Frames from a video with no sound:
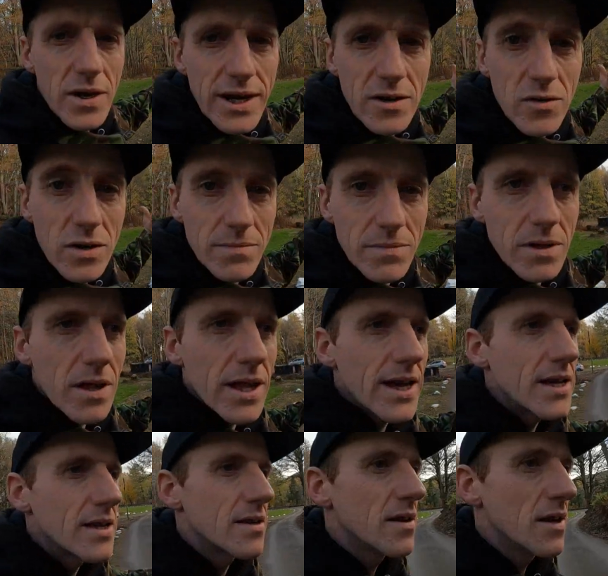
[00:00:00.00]
when I go up the
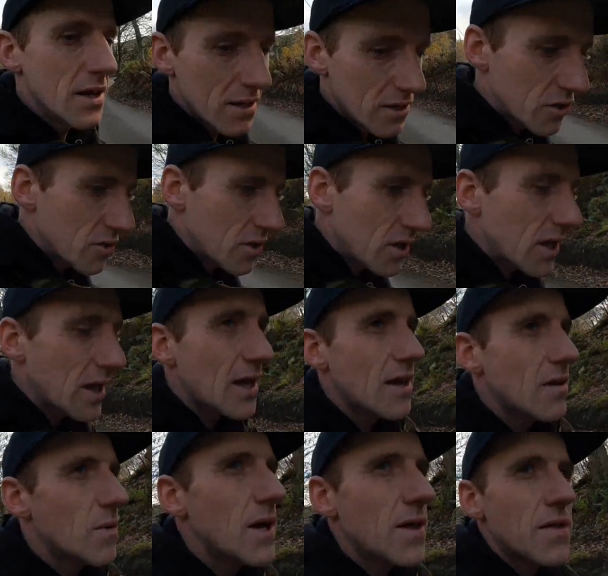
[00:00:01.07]
glen. So
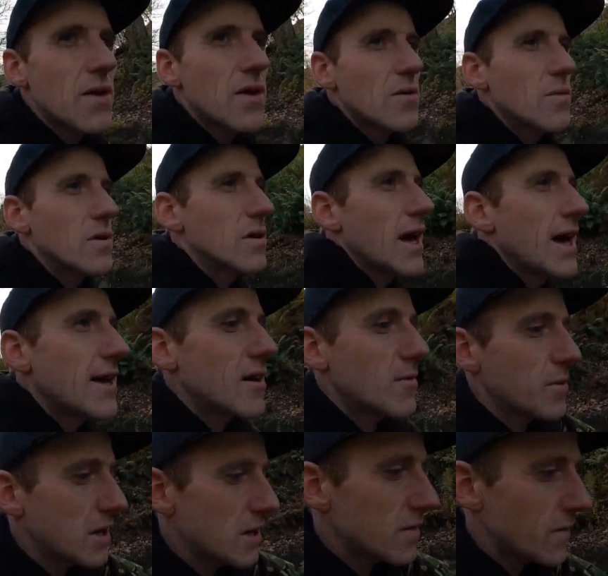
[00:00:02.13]
today we thought we'll head up
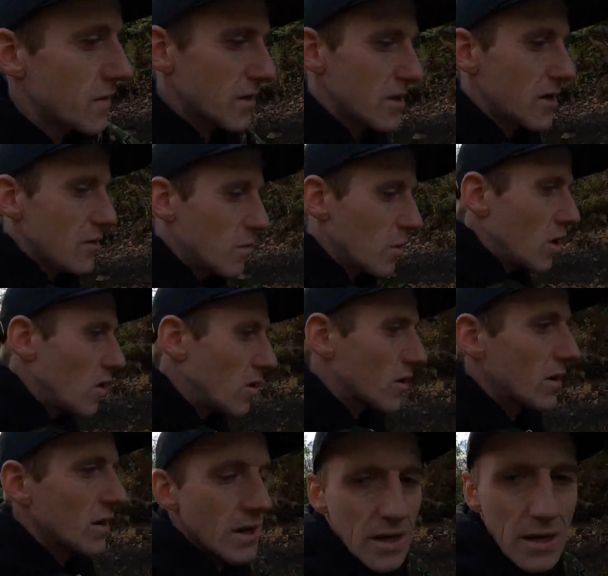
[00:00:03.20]
here for a little
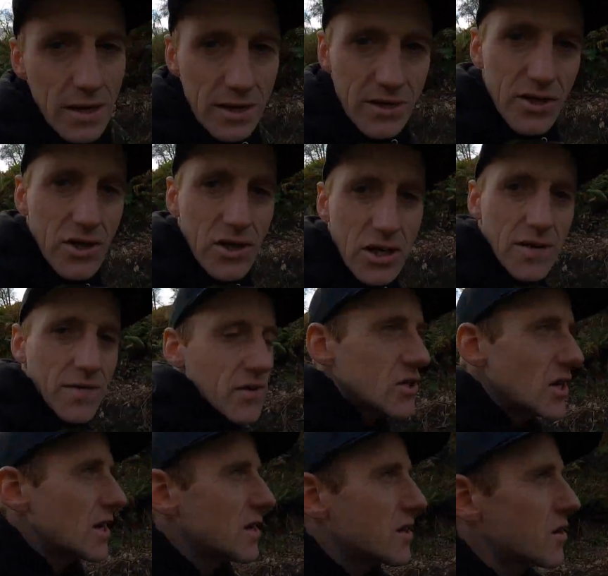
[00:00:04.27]
walk and just see if there's
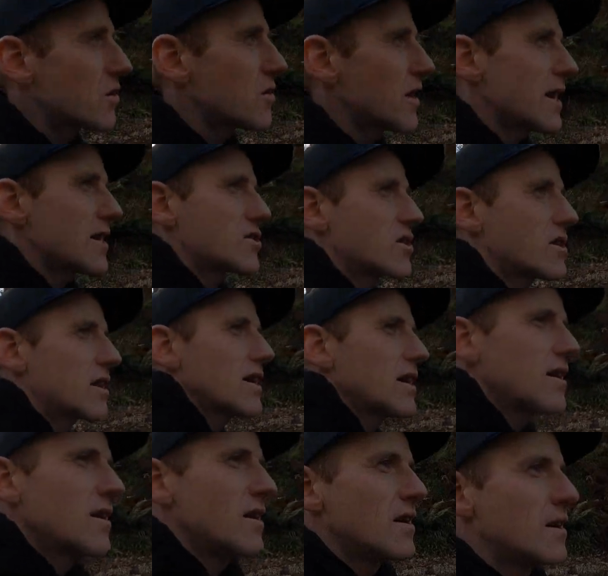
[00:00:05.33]
any cool history